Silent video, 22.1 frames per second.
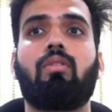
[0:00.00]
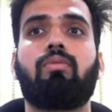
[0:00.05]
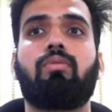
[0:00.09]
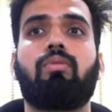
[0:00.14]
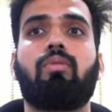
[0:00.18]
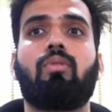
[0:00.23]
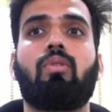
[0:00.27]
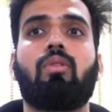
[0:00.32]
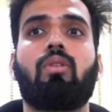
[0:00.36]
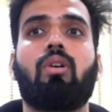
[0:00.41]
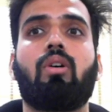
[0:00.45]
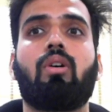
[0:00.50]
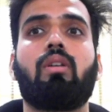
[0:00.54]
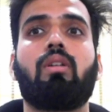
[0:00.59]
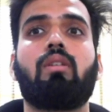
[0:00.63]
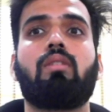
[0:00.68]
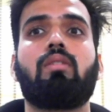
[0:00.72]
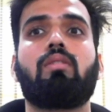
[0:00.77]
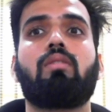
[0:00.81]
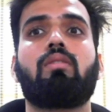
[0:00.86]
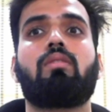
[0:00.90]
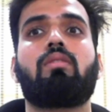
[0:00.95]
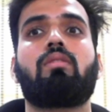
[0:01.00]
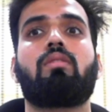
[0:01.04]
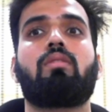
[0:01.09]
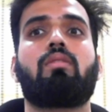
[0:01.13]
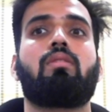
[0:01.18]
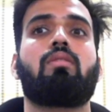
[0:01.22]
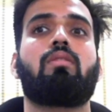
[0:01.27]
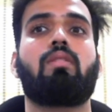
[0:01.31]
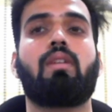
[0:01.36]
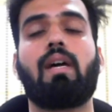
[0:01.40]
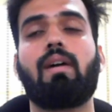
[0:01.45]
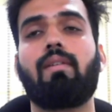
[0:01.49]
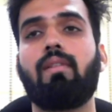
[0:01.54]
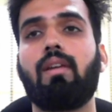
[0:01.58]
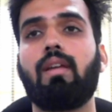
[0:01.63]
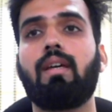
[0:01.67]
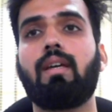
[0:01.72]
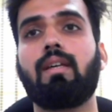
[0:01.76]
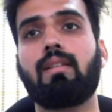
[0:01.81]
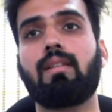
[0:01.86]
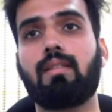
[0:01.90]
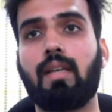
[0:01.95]
photon is
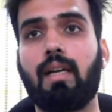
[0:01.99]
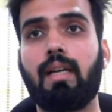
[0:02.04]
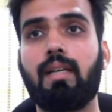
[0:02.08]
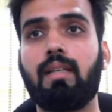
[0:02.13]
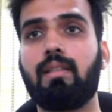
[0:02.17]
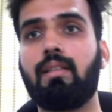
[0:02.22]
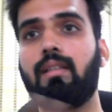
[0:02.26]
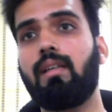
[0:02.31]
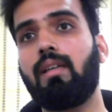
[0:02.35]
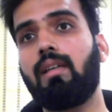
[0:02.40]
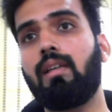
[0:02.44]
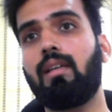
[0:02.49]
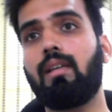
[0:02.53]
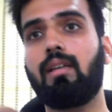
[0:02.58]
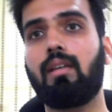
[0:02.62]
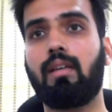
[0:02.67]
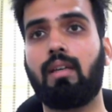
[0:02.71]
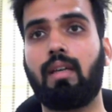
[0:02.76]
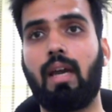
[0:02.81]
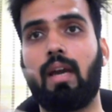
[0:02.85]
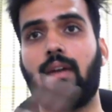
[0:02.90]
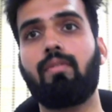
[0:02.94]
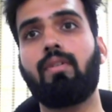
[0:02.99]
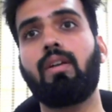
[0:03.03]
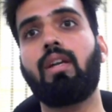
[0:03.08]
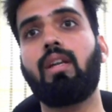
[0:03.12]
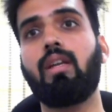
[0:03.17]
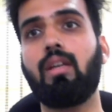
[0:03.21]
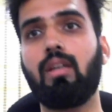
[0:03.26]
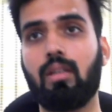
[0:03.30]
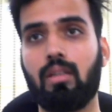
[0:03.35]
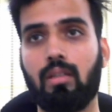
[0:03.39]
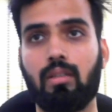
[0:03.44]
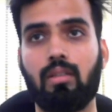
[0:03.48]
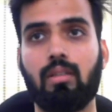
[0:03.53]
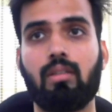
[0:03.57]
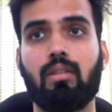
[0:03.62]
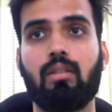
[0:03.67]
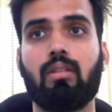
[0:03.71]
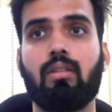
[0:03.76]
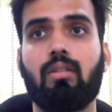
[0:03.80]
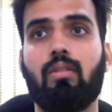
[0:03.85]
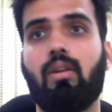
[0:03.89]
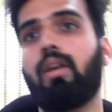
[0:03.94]
traveling inside the cavity.
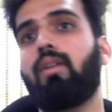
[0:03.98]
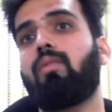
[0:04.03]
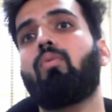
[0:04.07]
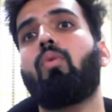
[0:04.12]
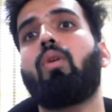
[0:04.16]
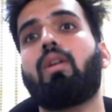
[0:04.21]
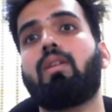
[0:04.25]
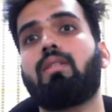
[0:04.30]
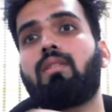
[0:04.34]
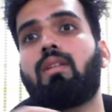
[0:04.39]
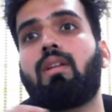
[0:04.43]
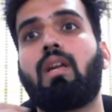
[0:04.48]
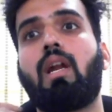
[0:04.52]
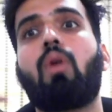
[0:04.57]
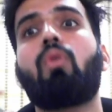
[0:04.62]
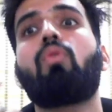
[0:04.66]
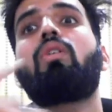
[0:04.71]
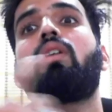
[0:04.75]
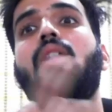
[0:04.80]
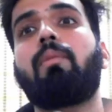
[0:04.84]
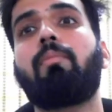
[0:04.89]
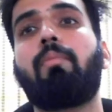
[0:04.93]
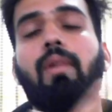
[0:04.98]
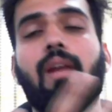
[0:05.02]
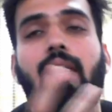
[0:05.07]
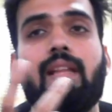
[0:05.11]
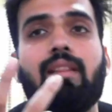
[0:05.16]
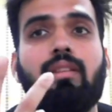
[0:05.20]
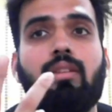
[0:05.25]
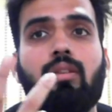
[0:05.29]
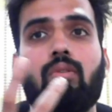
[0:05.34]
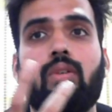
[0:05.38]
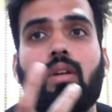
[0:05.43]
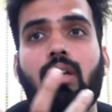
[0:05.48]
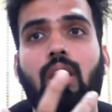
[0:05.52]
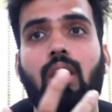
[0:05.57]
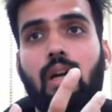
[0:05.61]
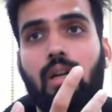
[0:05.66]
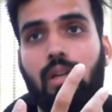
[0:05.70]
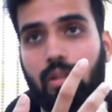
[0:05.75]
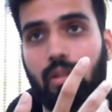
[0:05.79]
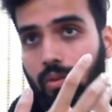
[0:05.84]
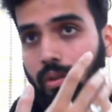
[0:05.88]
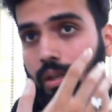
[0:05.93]
Like what is the round trip length? You
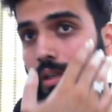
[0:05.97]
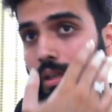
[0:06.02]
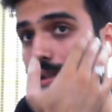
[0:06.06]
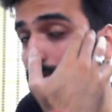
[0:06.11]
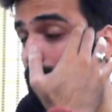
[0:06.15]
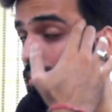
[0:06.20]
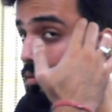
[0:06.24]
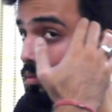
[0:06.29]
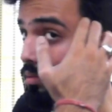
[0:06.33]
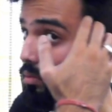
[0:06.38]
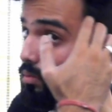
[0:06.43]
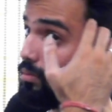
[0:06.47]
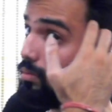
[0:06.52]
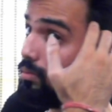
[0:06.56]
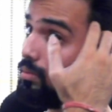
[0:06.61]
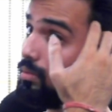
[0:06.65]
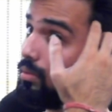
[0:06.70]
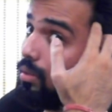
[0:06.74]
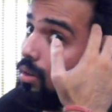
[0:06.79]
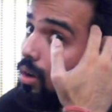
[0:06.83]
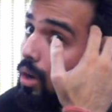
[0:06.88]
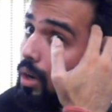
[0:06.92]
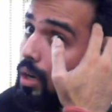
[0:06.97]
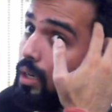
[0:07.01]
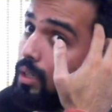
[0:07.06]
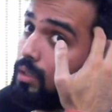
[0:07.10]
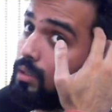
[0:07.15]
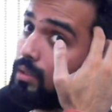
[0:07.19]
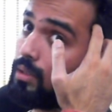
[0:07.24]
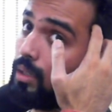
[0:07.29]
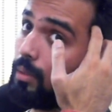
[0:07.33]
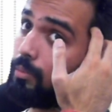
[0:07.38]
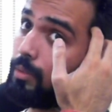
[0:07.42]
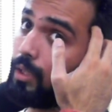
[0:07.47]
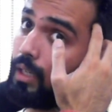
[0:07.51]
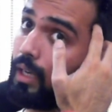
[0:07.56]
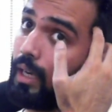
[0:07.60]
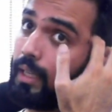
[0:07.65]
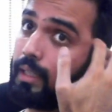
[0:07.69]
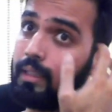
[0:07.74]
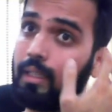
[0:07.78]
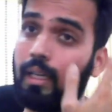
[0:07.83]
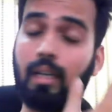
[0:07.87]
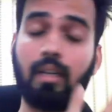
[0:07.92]
can call it something
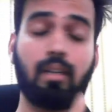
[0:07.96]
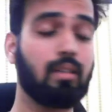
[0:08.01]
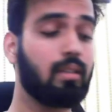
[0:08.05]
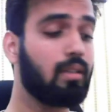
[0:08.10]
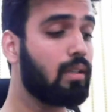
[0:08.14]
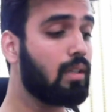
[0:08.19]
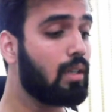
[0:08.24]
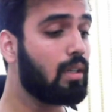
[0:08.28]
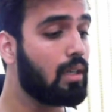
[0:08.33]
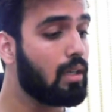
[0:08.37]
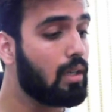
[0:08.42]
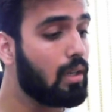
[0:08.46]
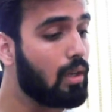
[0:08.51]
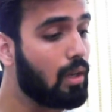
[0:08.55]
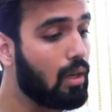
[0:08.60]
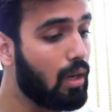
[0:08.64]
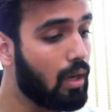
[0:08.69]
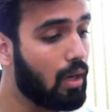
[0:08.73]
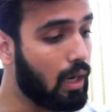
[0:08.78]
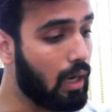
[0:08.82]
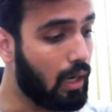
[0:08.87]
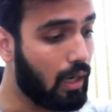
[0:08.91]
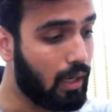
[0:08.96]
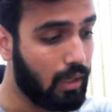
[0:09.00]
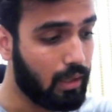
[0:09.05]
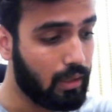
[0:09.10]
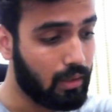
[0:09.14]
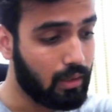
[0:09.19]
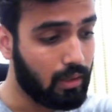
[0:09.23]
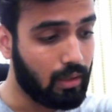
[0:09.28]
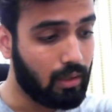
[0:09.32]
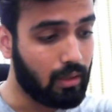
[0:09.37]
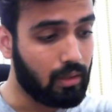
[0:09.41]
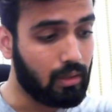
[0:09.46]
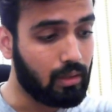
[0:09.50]
like that. And